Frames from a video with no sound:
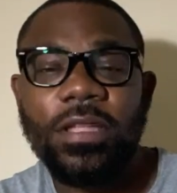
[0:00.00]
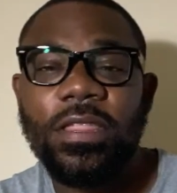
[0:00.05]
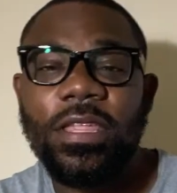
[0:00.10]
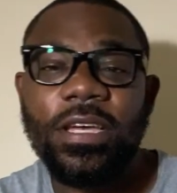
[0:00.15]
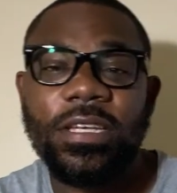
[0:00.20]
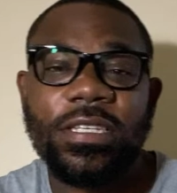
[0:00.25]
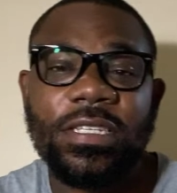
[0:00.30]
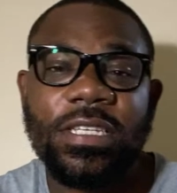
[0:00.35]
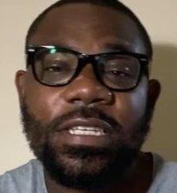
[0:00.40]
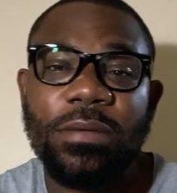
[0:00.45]

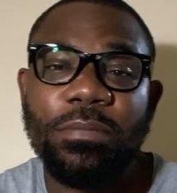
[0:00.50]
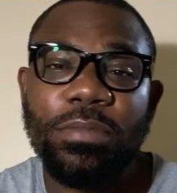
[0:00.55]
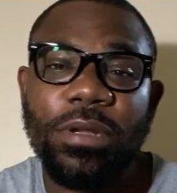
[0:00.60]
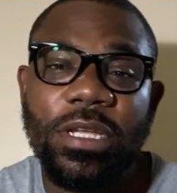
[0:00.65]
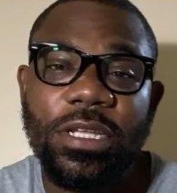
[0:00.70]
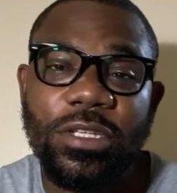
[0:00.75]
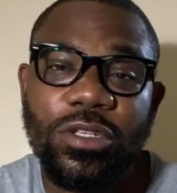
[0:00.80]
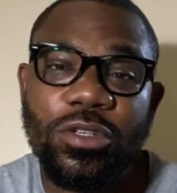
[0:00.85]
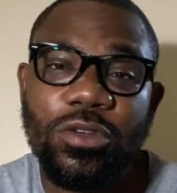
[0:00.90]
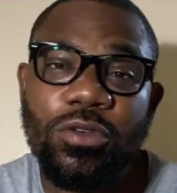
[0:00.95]

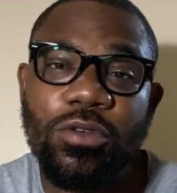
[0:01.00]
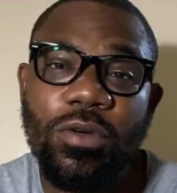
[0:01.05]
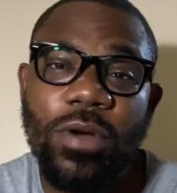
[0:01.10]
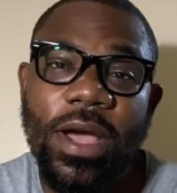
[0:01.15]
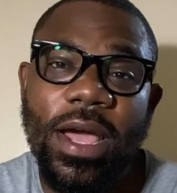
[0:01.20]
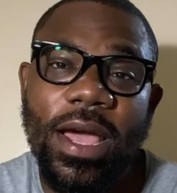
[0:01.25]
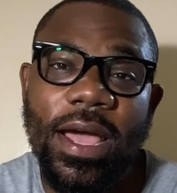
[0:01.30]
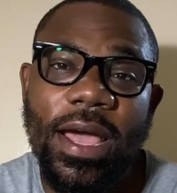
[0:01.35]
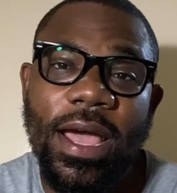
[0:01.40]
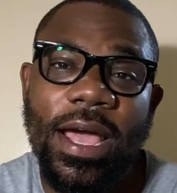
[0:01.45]
siblings who
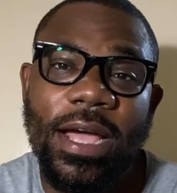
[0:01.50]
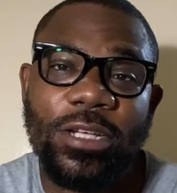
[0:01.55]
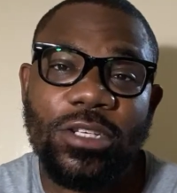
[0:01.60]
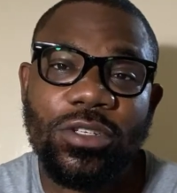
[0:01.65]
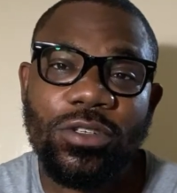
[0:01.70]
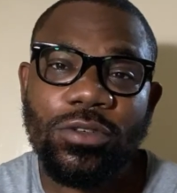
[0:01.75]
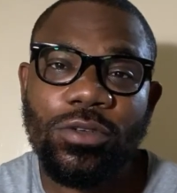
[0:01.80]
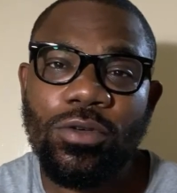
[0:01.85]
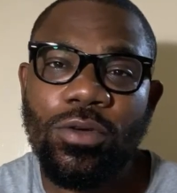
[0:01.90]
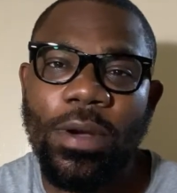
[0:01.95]

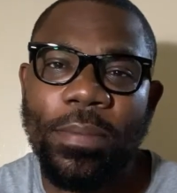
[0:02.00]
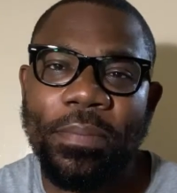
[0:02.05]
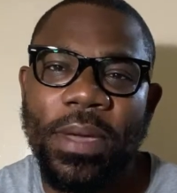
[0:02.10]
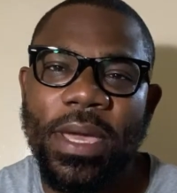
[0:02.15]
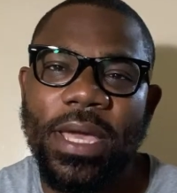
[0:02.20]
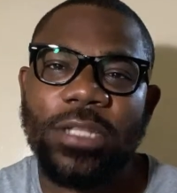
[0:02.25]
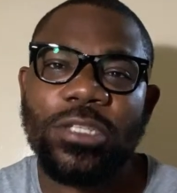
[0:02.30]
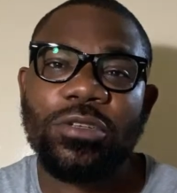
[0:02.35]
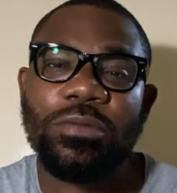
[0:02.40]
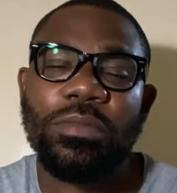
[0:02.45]

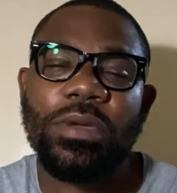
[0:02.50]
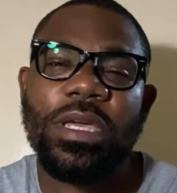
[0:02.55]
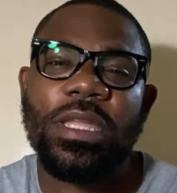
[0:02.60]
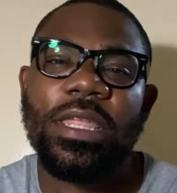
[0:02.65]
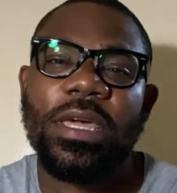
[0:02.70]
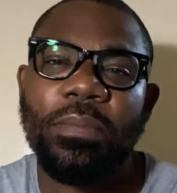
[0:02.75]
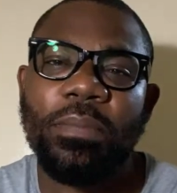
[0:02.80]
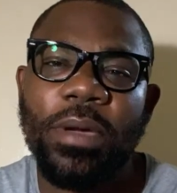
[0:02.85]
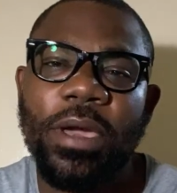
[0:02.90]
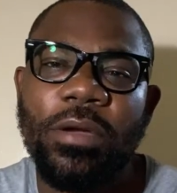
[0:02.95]
appear to be
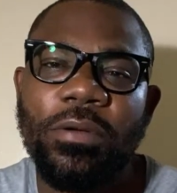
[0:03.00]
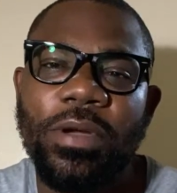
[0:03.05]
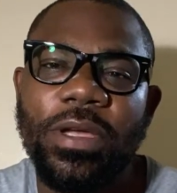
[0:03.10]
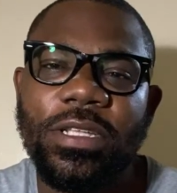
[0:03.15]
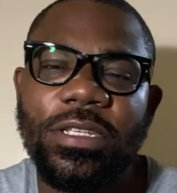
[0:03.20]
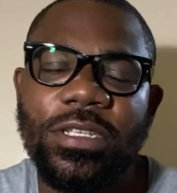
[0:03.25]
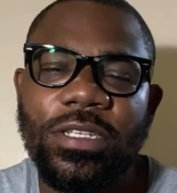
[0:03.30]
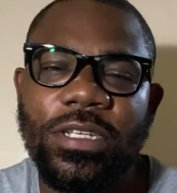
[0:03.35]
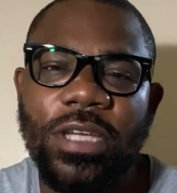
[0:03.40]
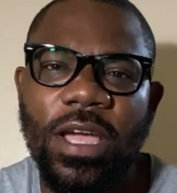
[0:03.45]
their
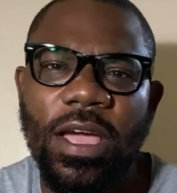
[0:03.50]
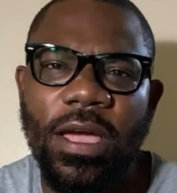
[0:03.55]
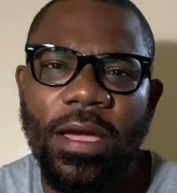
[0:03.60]
parents'